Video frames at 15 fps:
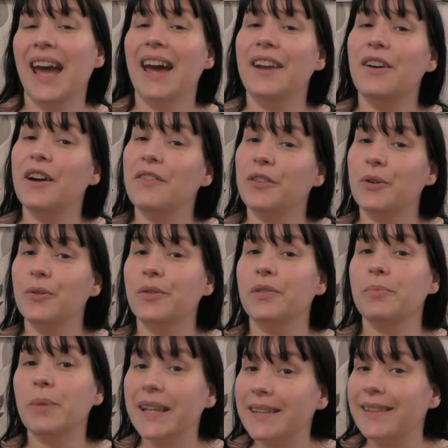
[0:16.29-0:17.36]
And I, of
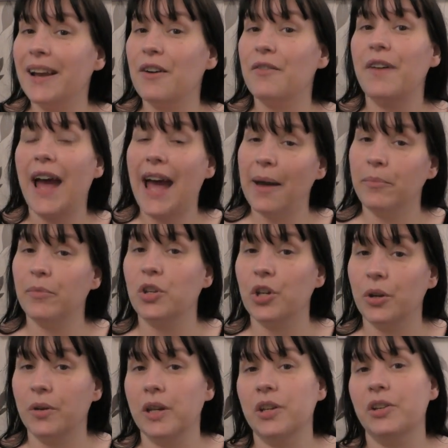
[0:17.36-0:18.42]
course, myself am
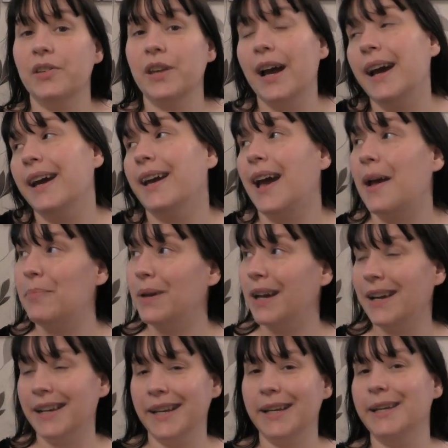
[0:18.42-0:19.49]
Jewish, so hey, happy
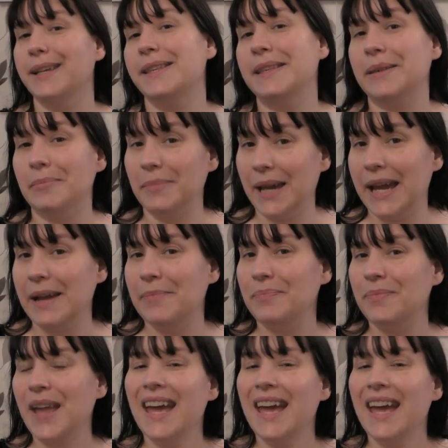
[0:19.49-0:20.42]
Hanukkah to me.